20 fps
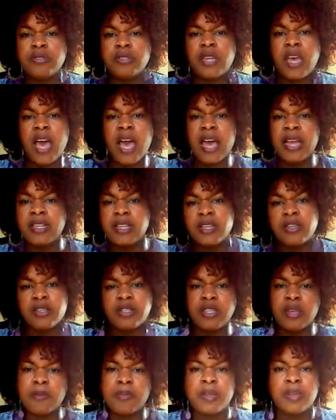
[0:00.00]
tied
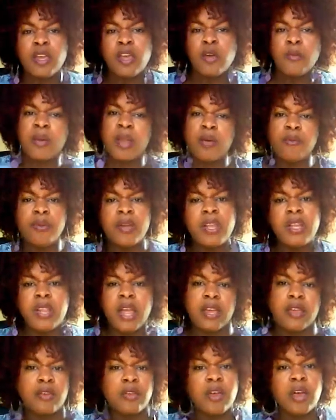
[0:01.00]
into something, but I really
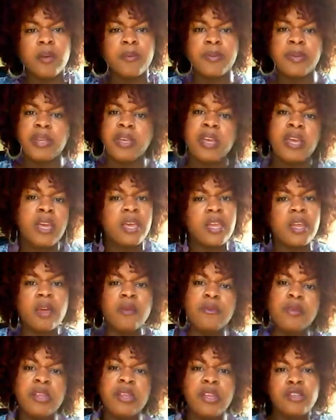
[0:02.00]
like your company, and
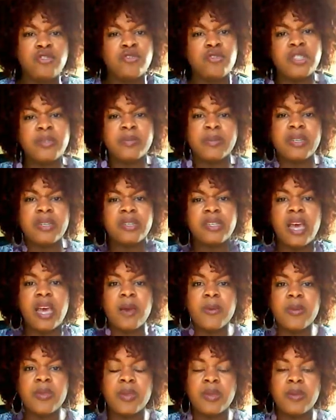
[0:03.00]
I really enjoy spending
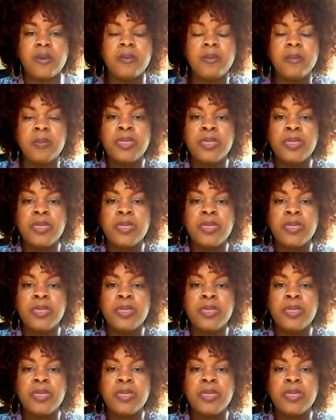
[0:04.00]
time with you.